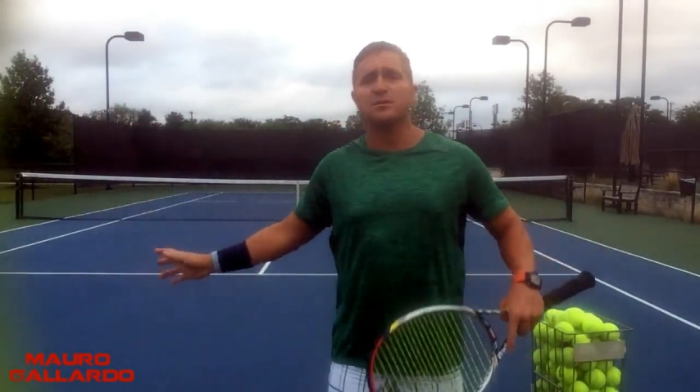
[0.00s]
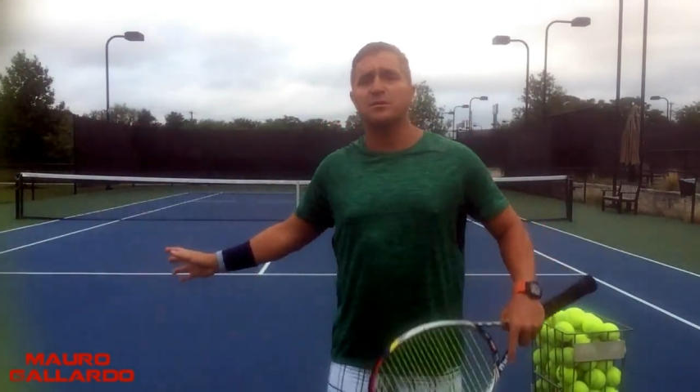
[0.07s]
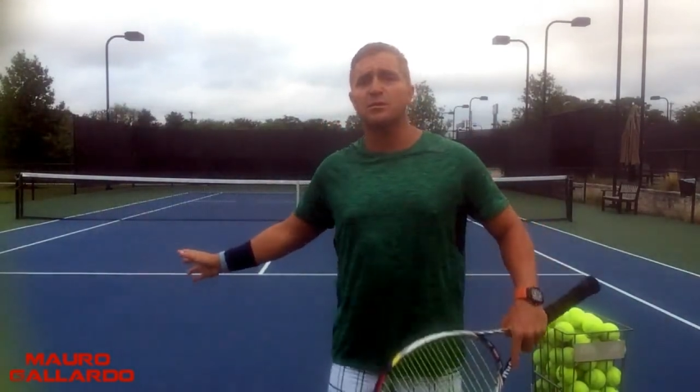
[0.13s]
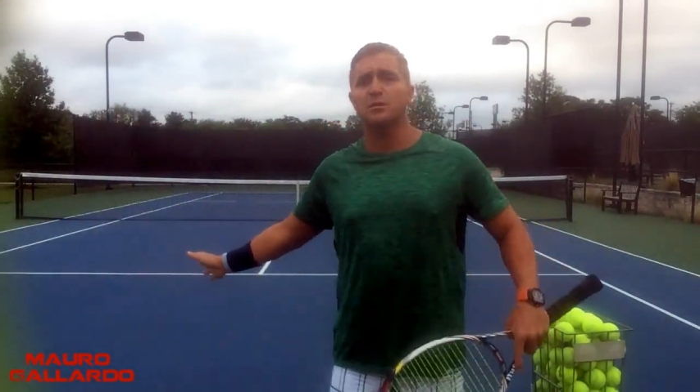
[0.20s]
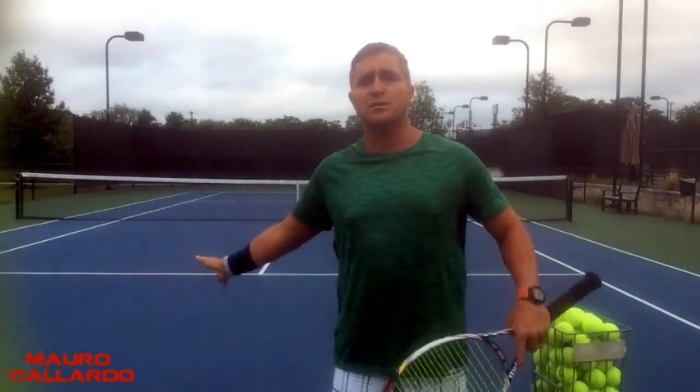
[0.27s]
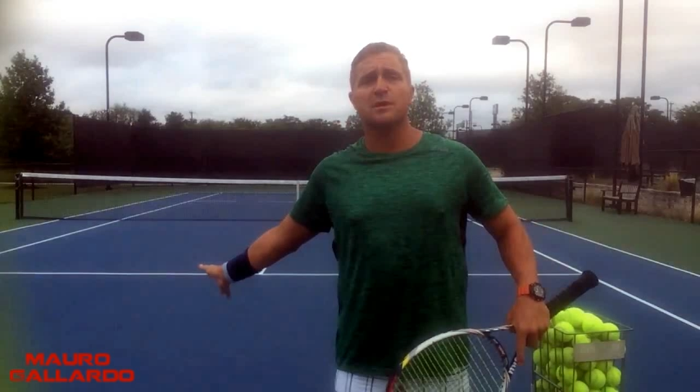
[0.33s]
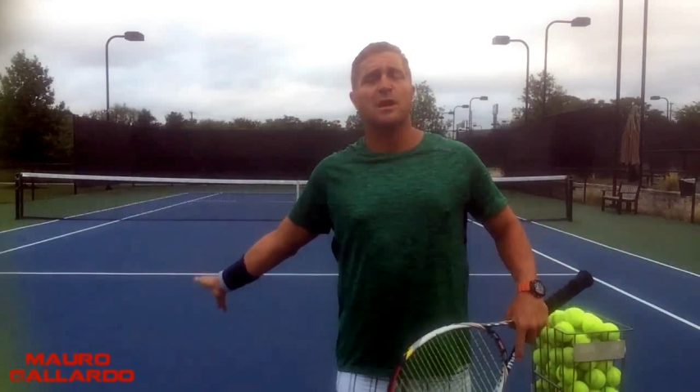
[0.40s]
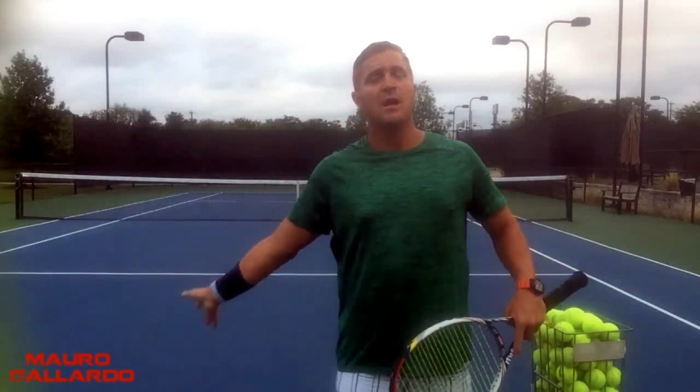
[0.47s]

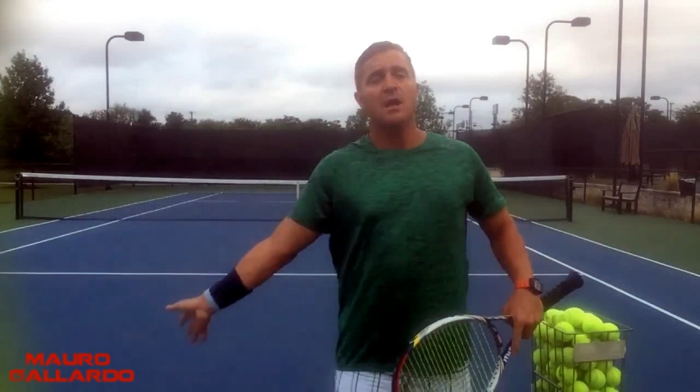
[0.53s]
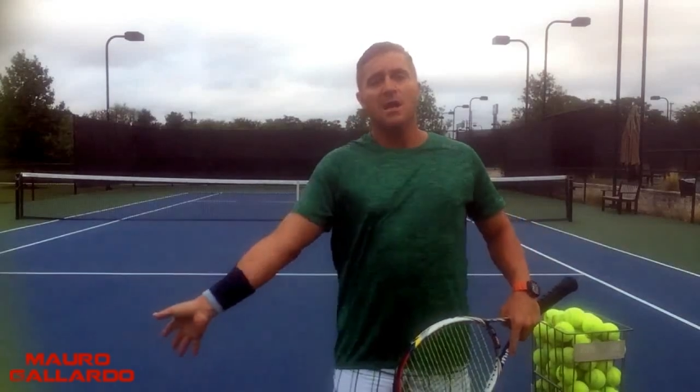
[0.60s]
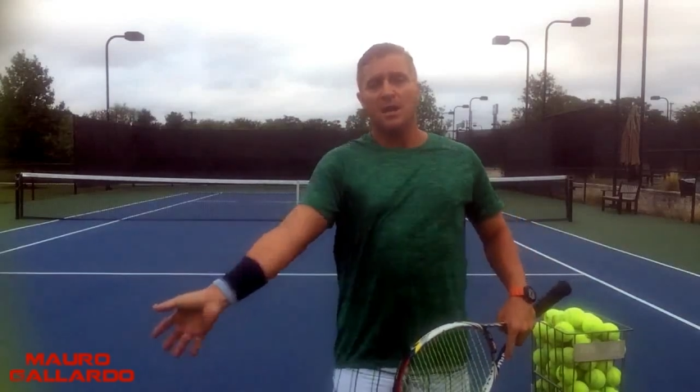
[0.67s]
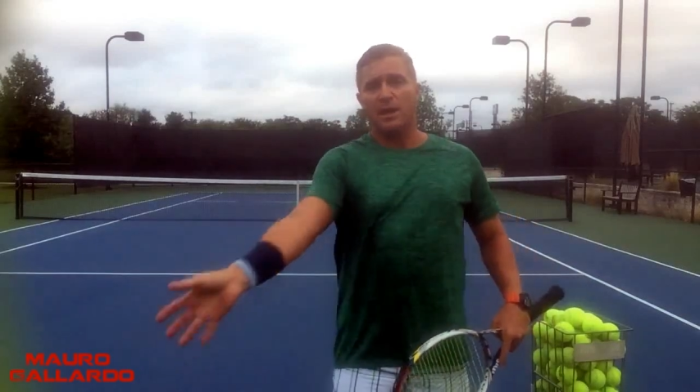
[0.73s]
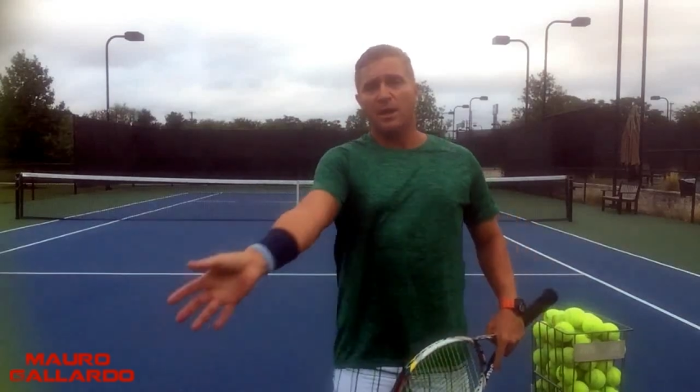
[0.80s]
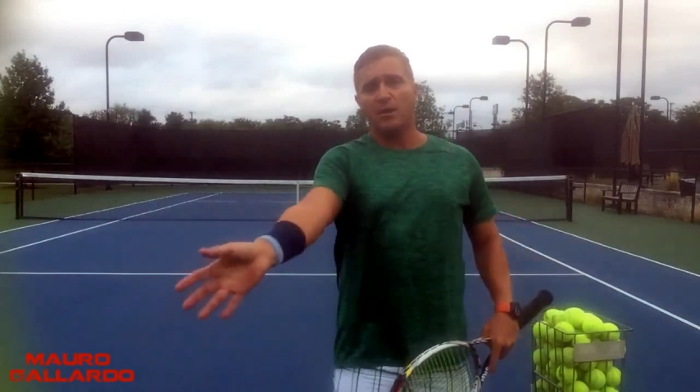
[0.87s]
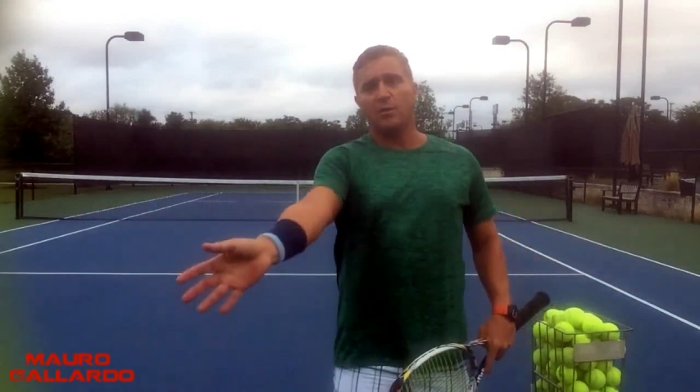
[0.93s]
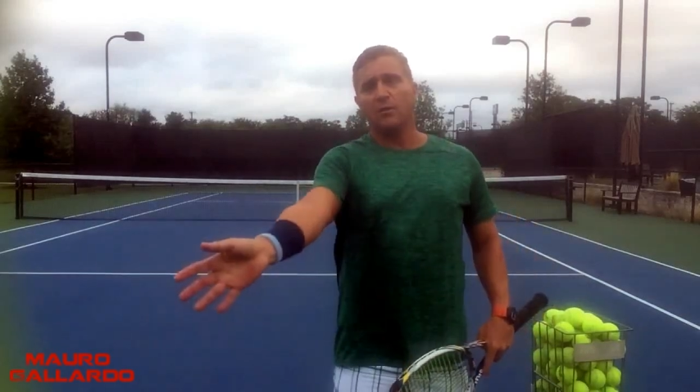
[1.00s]
loose
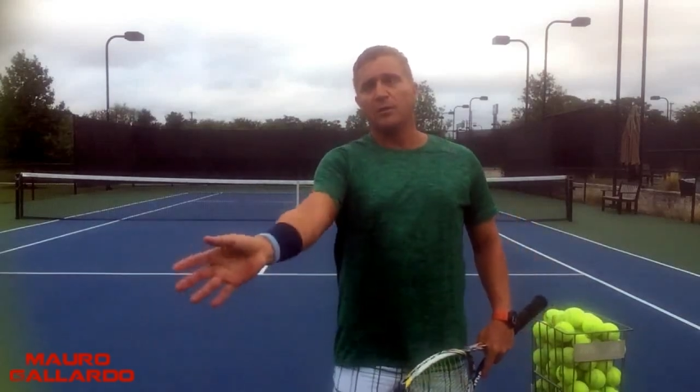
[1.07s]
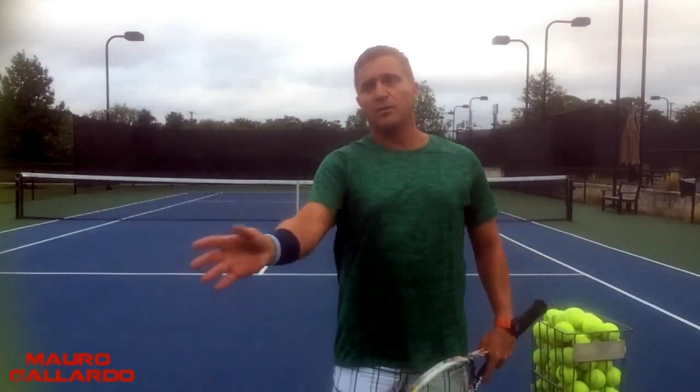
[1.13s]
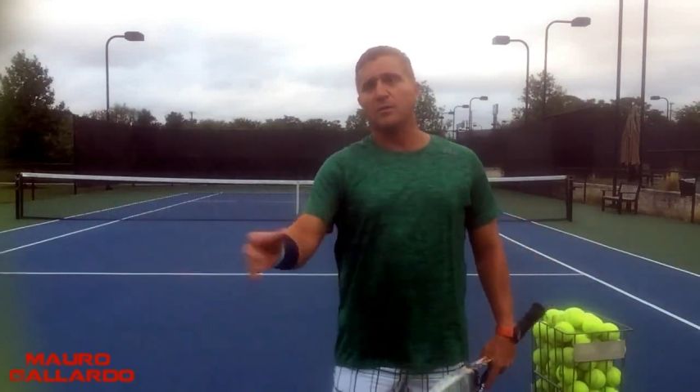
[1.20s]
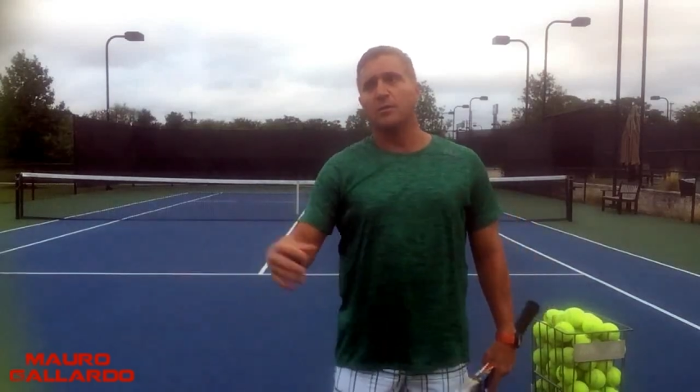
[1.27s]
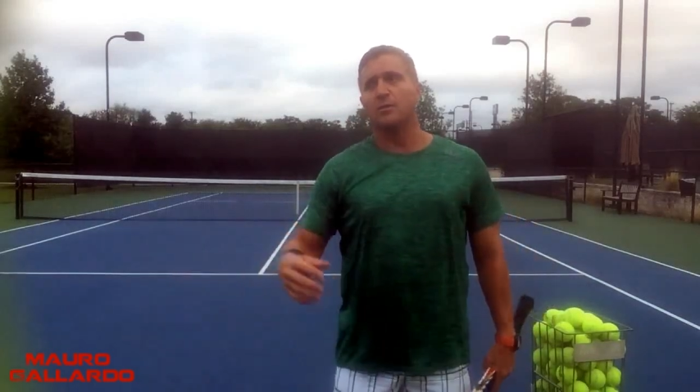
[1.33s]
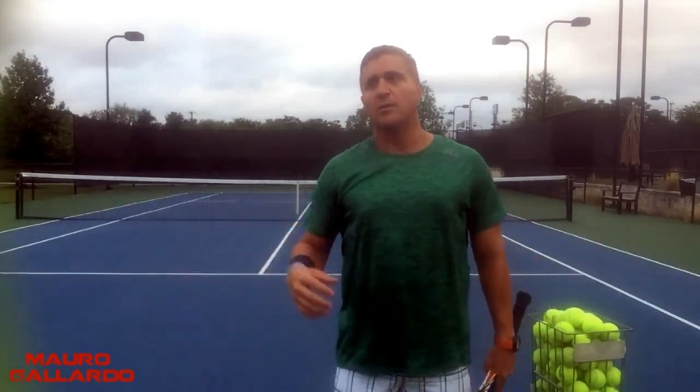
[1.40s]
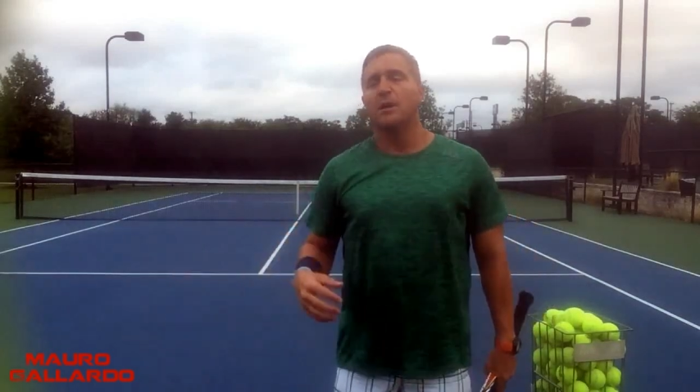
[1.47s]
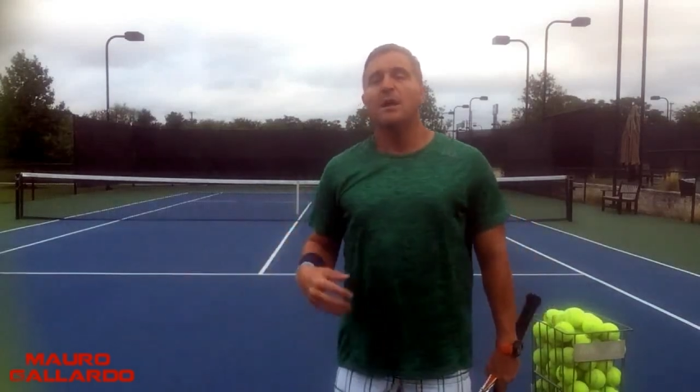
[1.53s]
and going
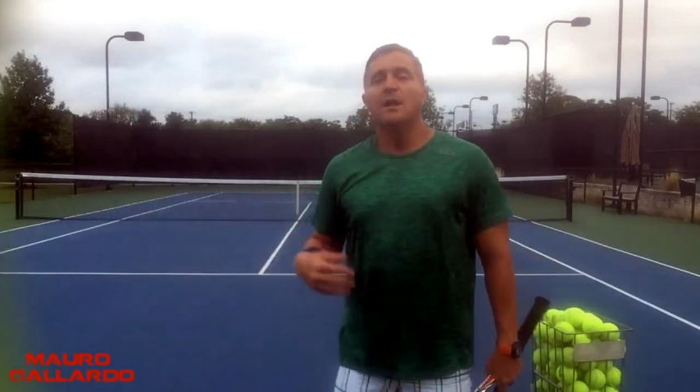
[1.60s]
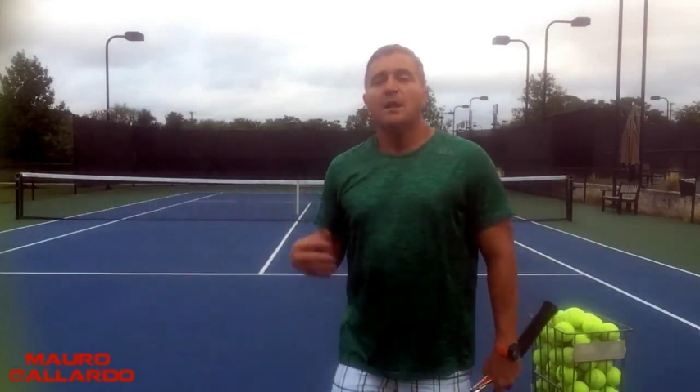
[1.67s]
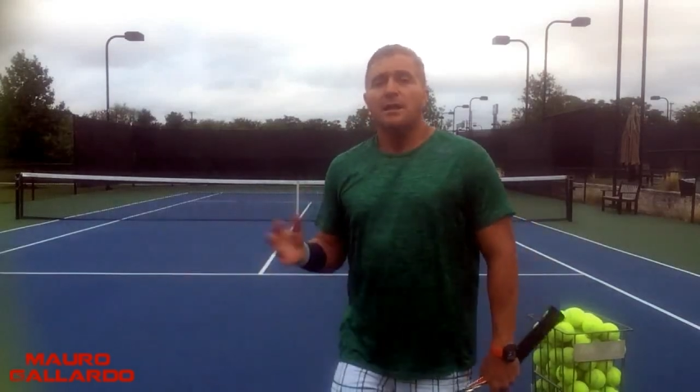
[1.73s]
through.